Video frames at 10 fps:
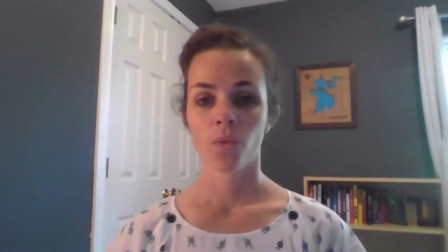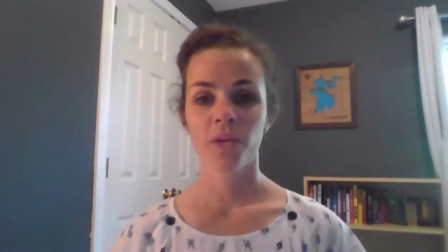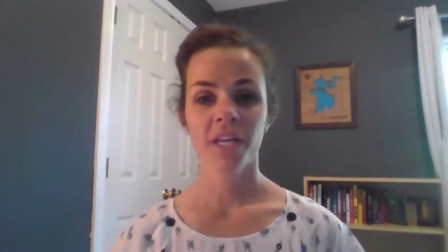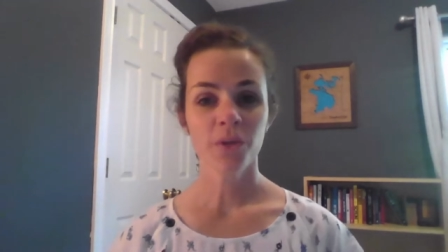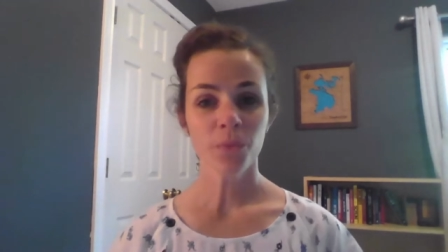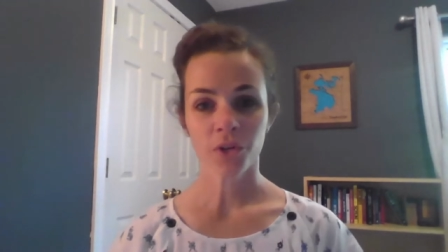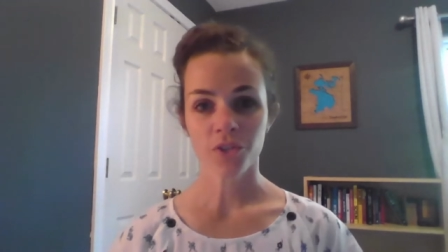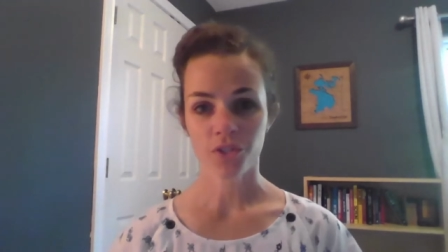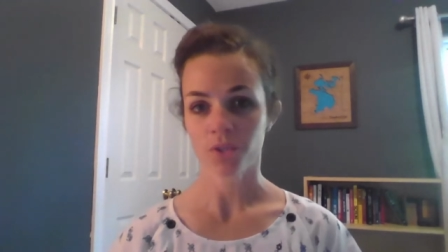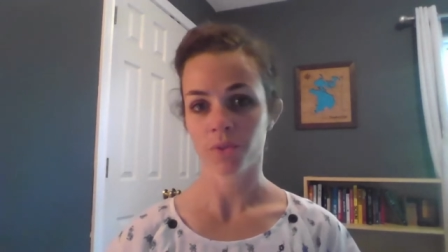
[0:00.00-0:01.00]
We hear
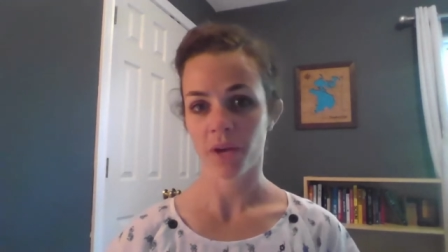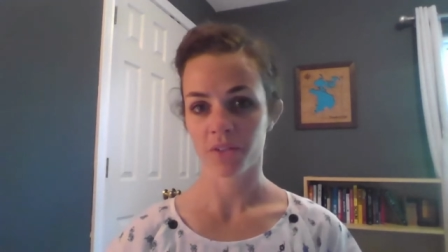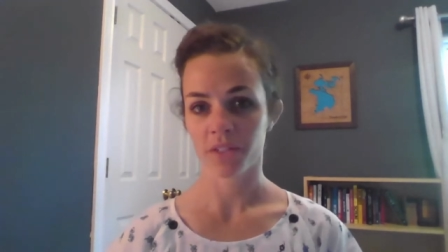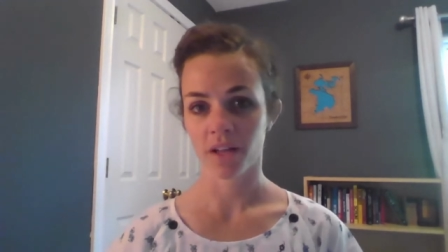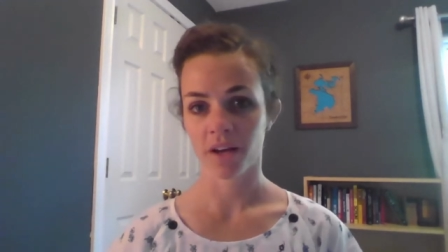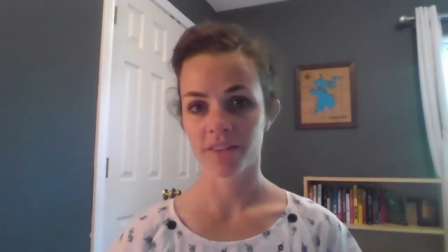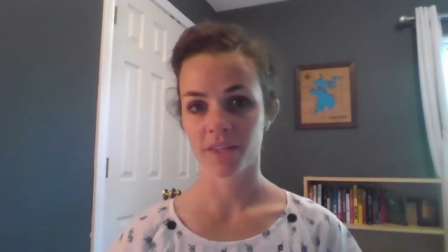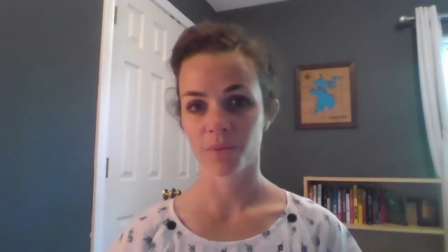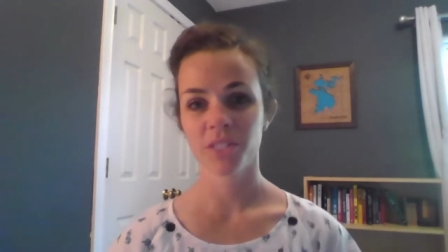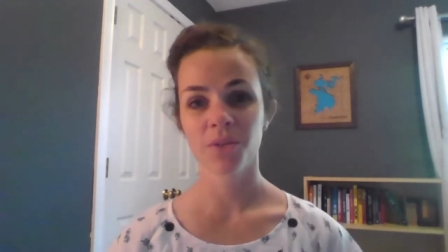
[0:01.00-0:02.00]
words thrown around a lot
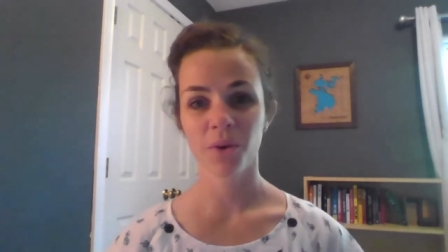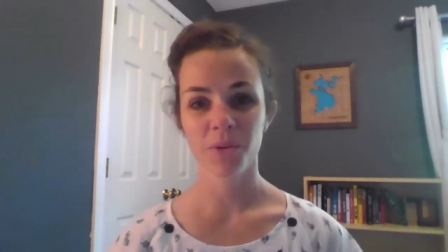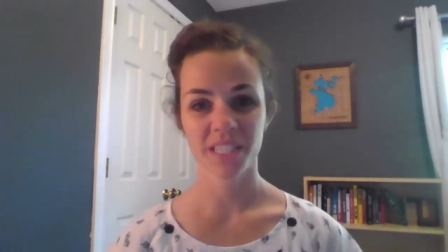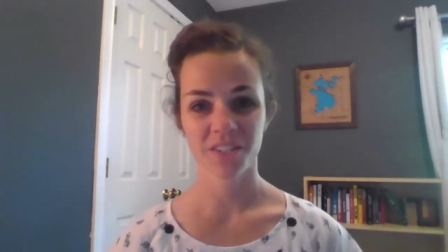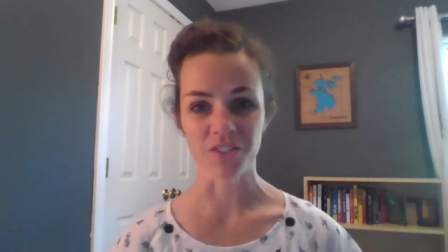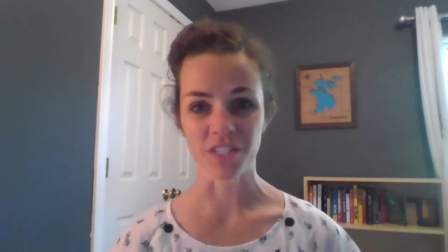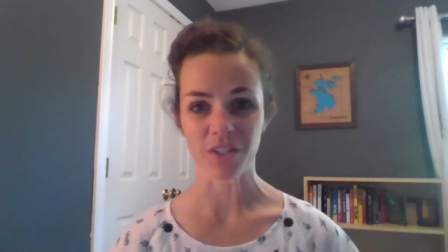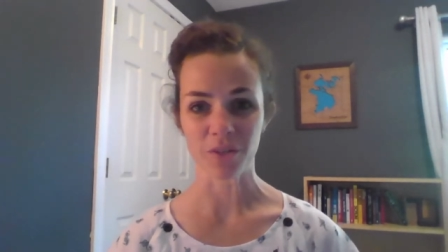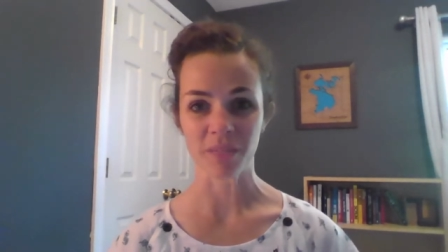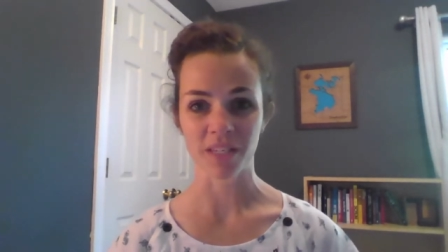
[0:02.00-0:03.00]
that we don't always
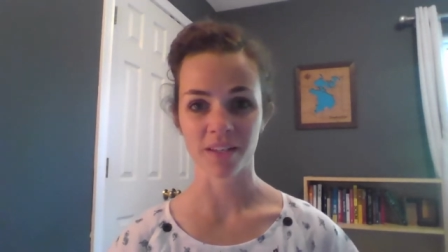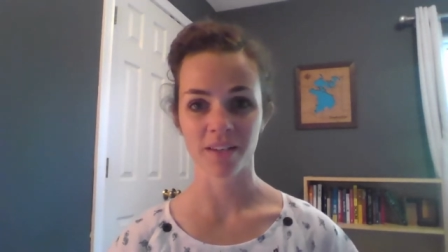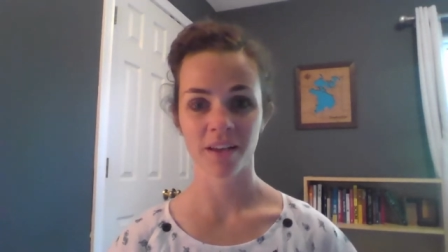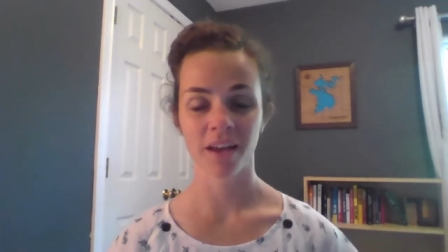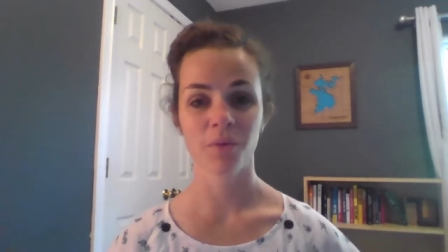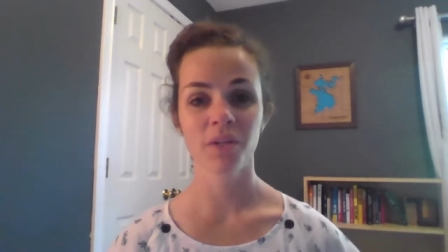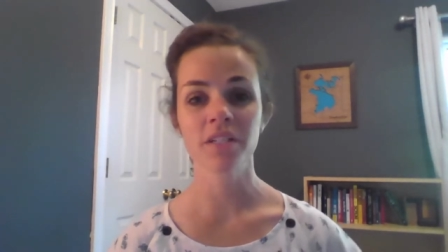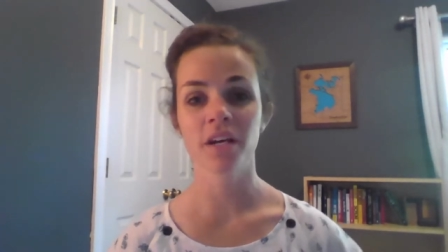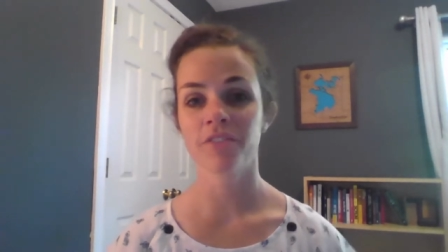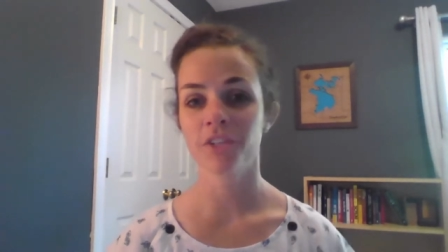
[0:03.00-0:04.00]
understand their meaning. I want
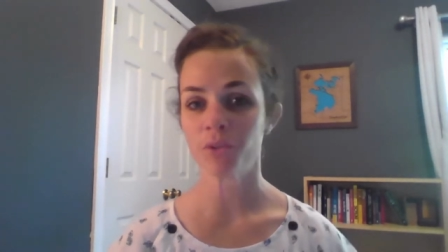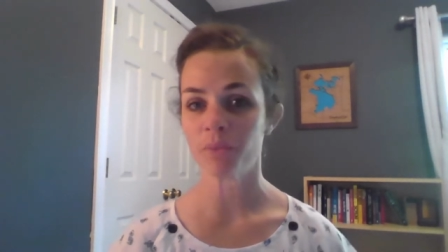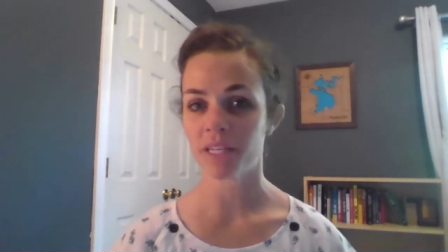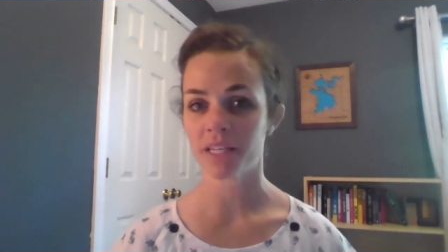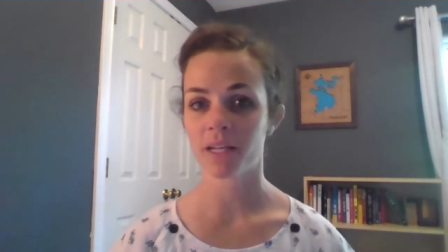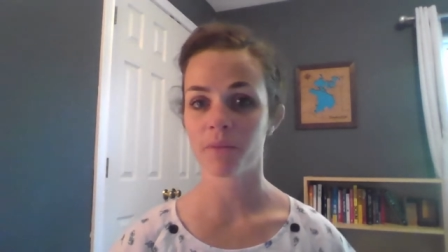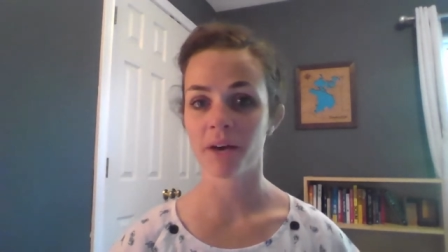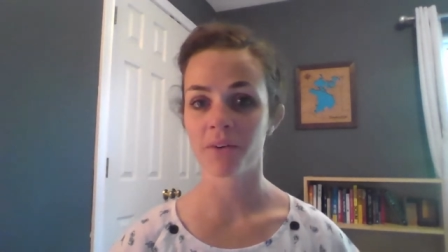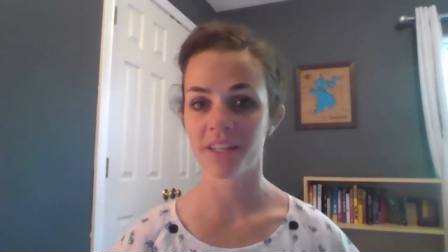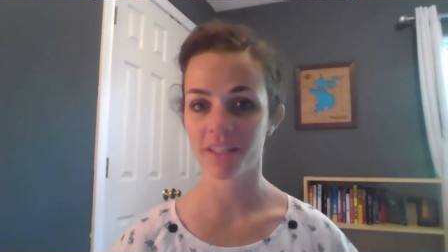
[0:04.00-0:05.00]
to talk for you a minute
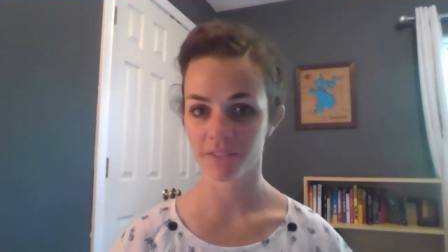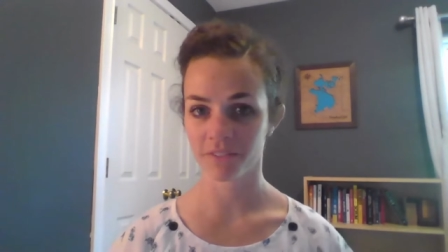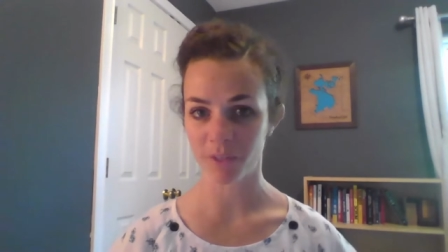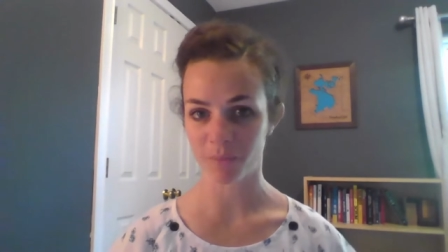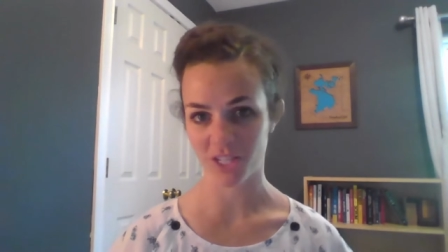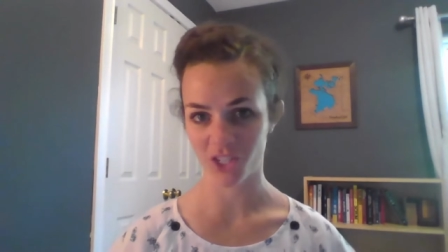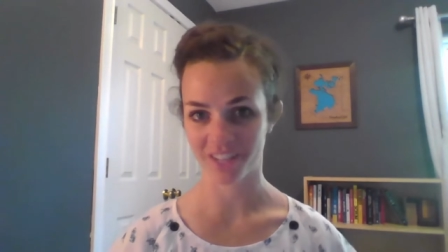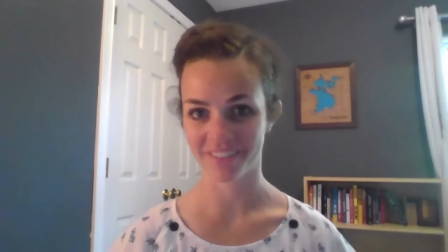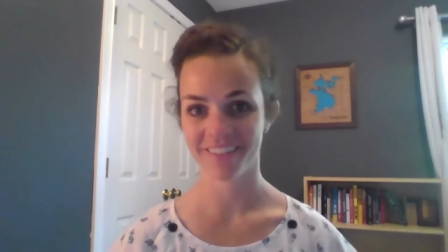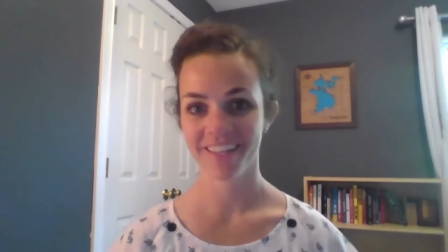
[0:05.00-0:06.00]
about
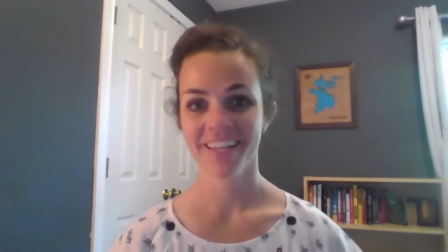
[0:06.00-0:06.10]
inflammation.